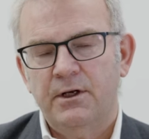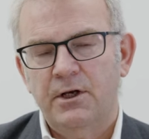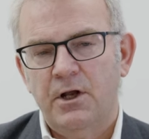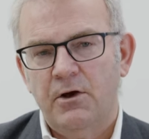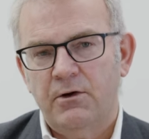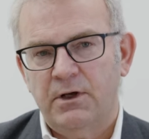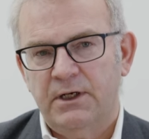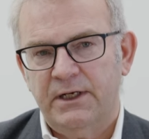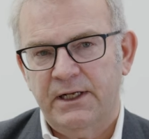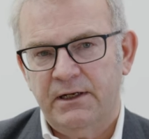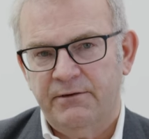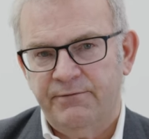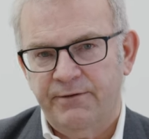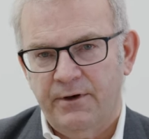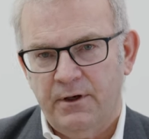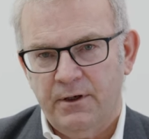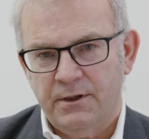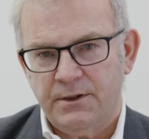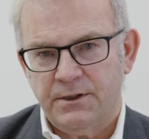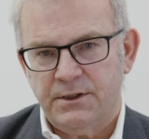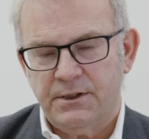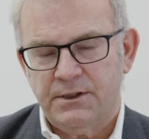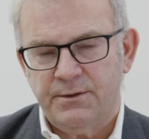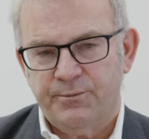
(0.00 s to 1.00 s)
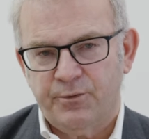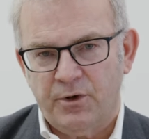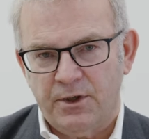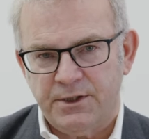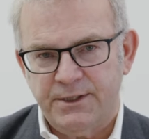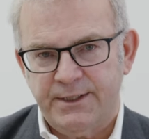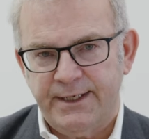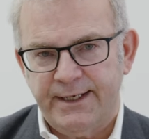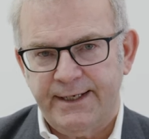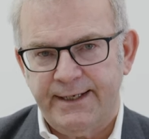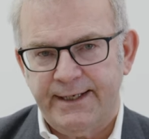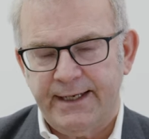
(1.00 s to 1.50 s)
locally advanced
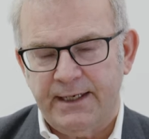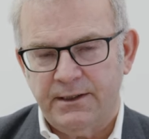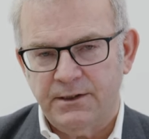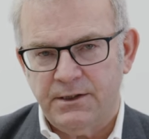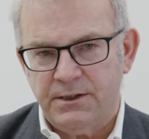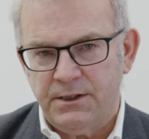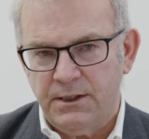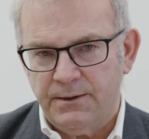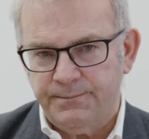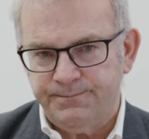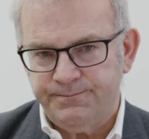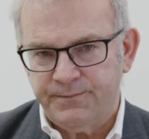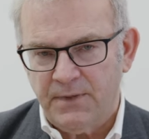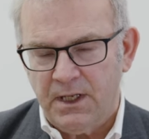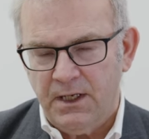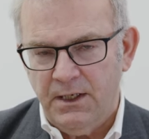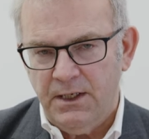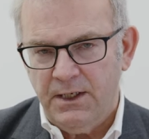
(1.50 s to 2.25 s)
prostate cancer,